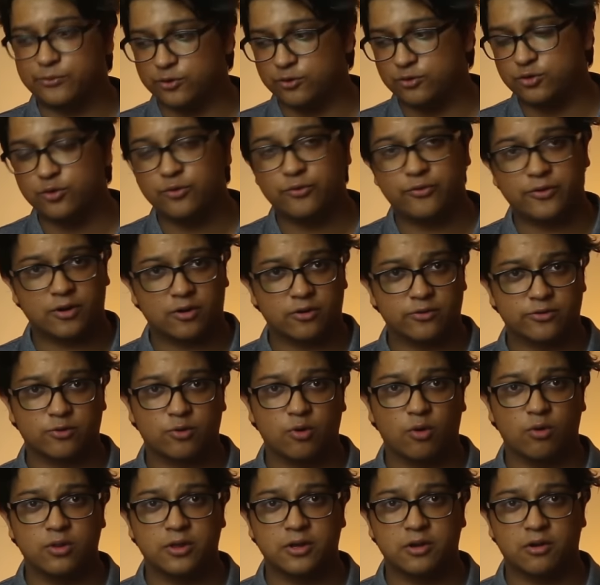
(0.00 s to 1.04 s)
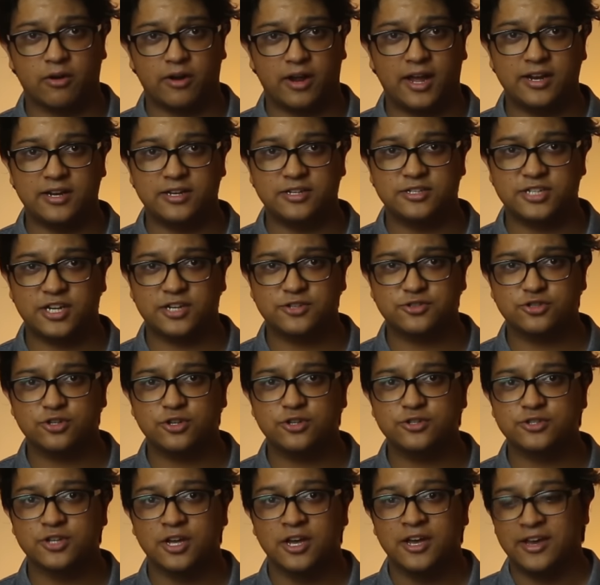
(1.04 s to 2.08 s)
to two-finger scrolling or any
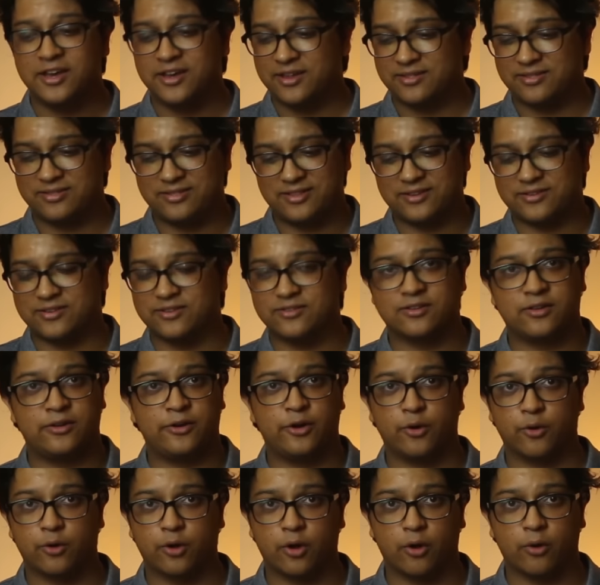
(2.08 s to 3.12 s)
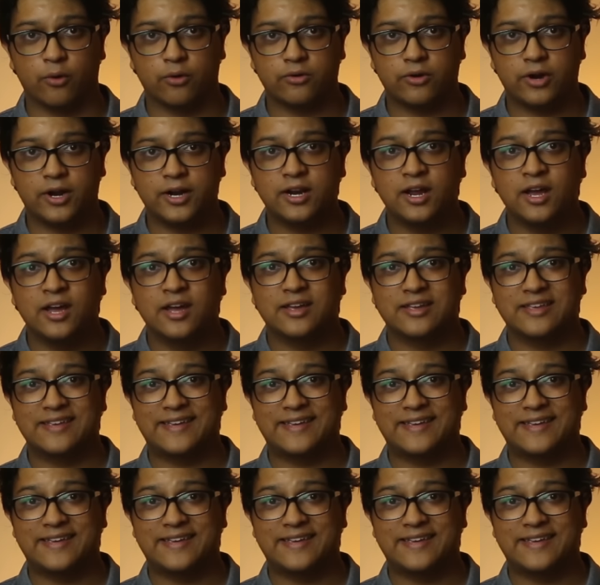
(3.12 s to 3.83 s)
gestures, this is a no-go, alright?